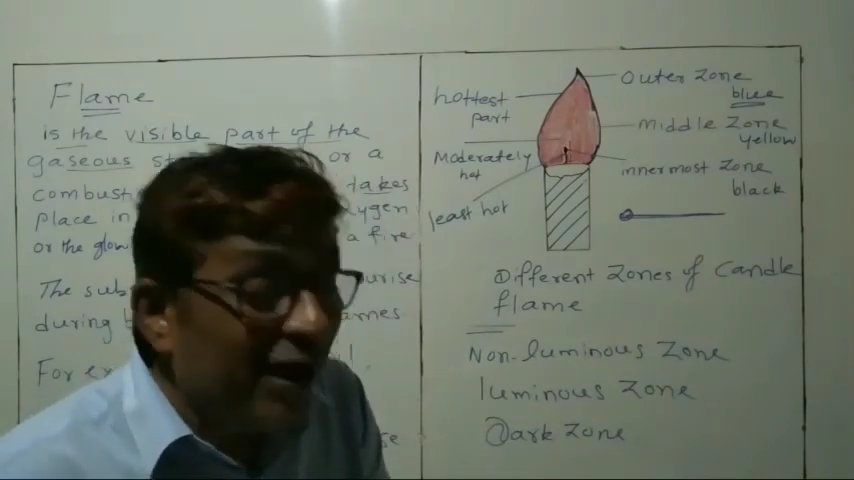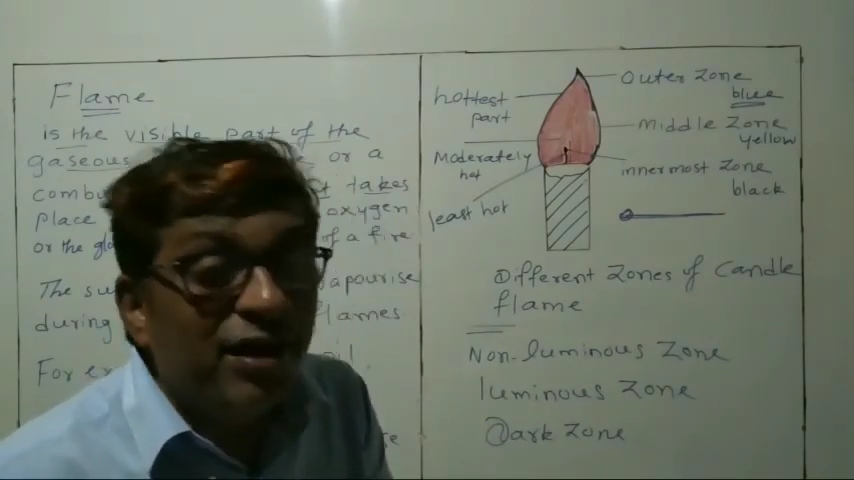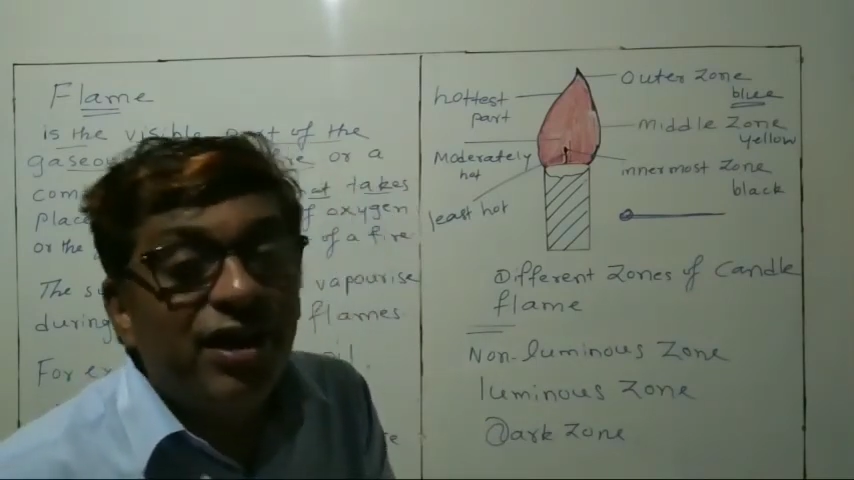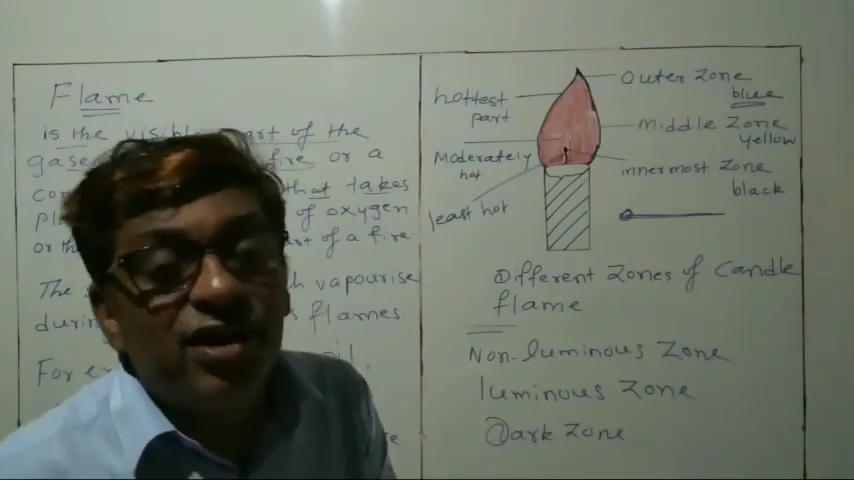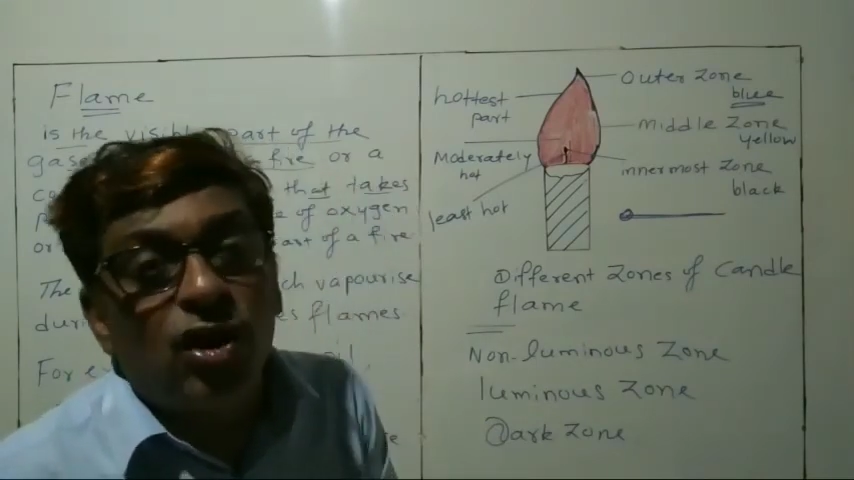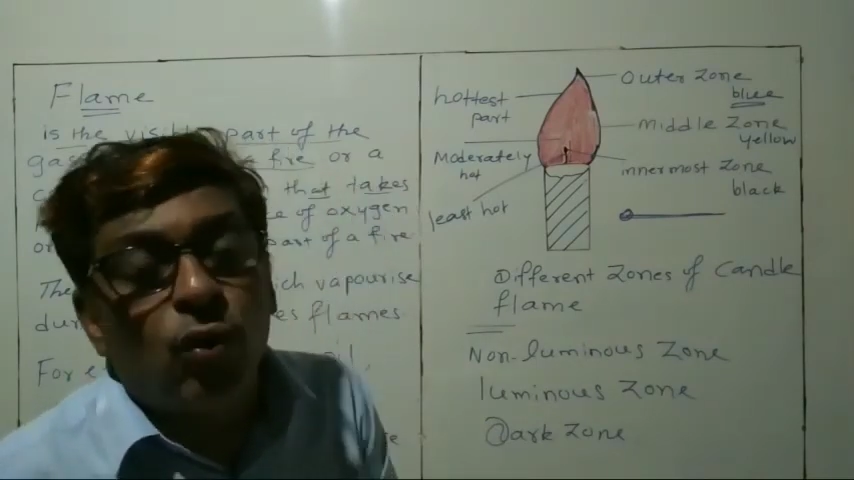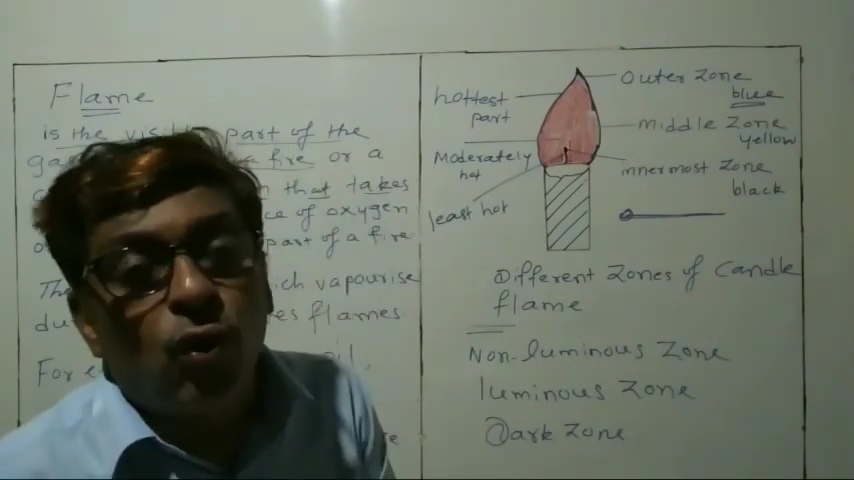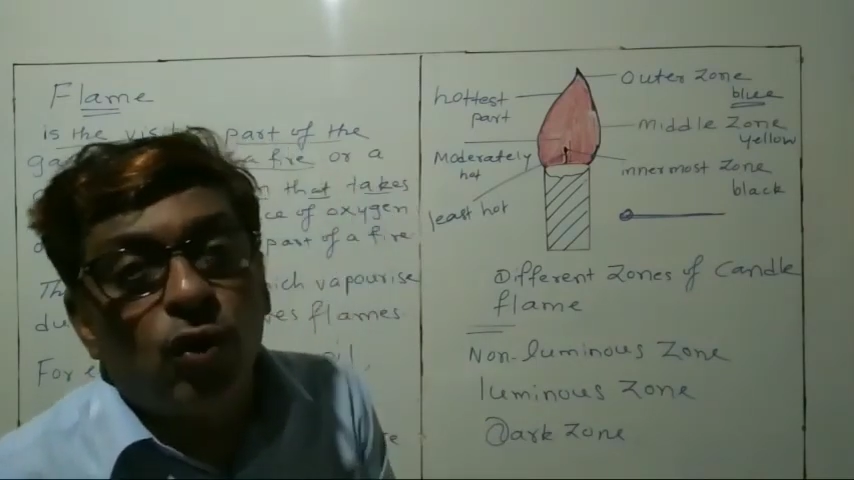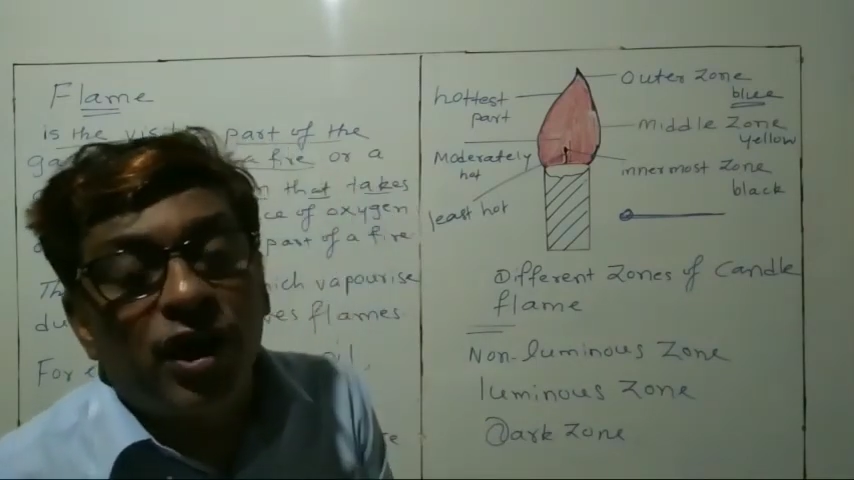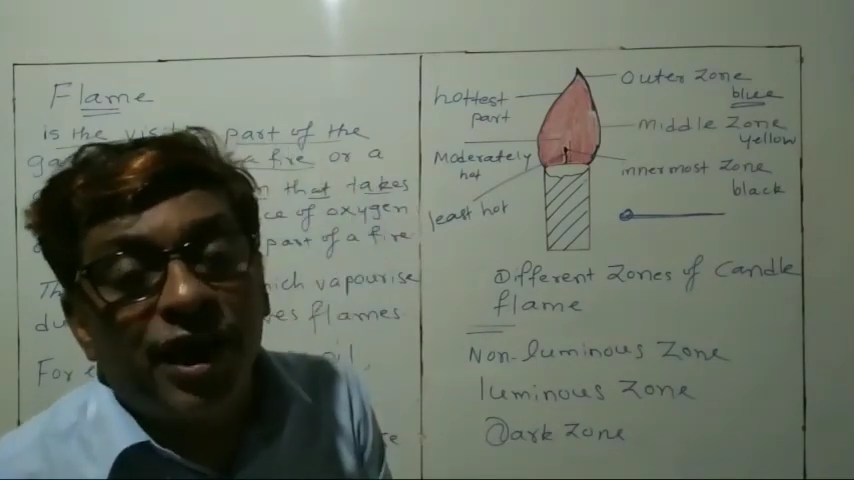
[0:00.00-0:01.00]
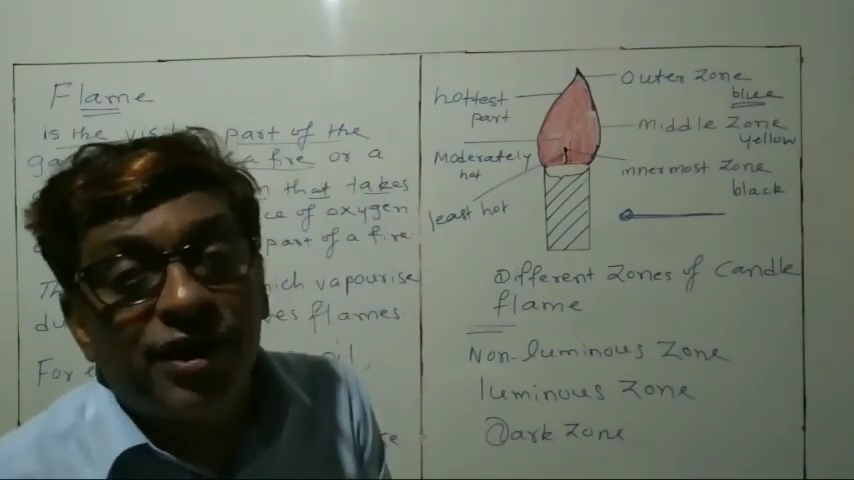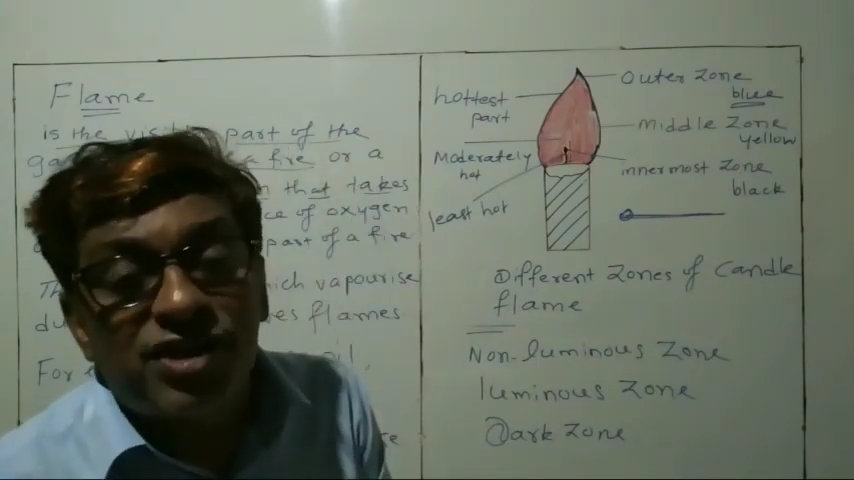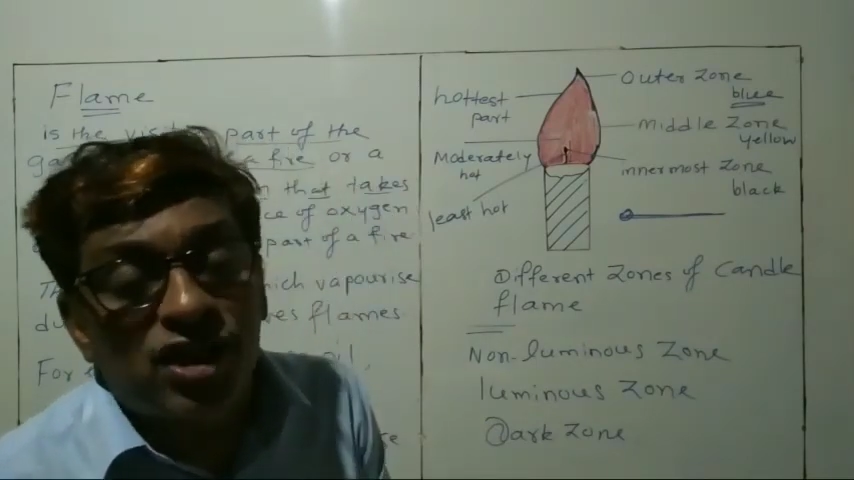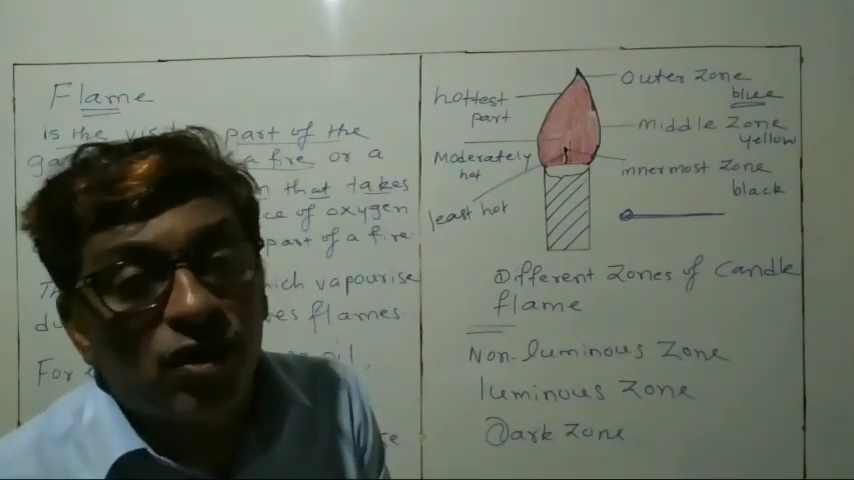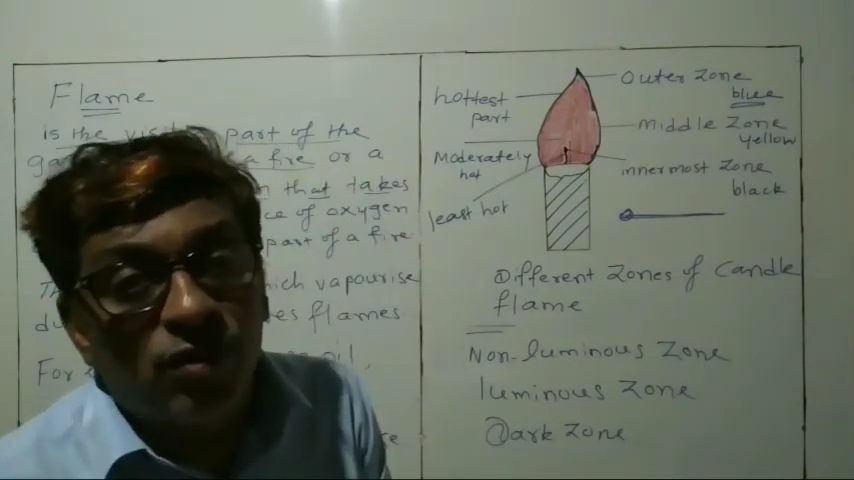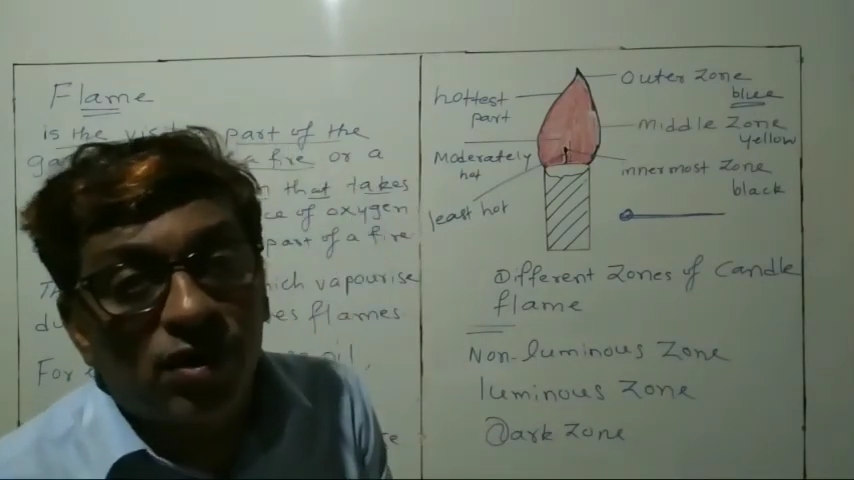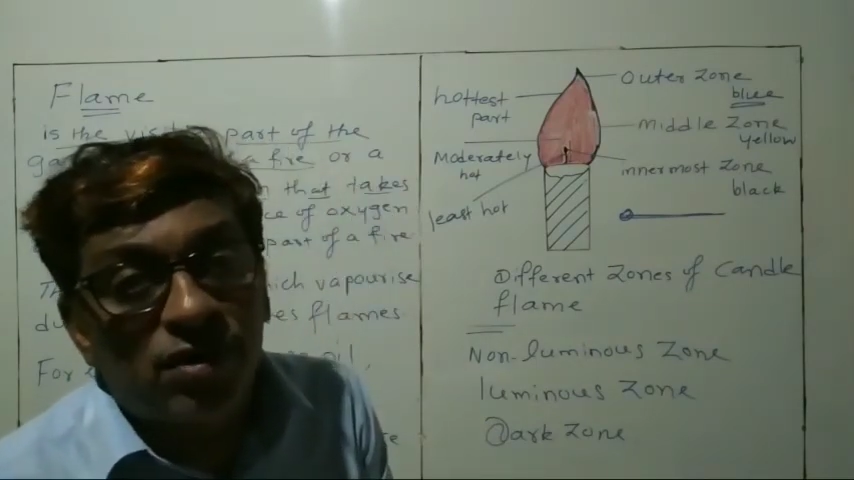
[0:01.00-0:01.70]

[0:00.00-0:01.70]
melting the gold and silver.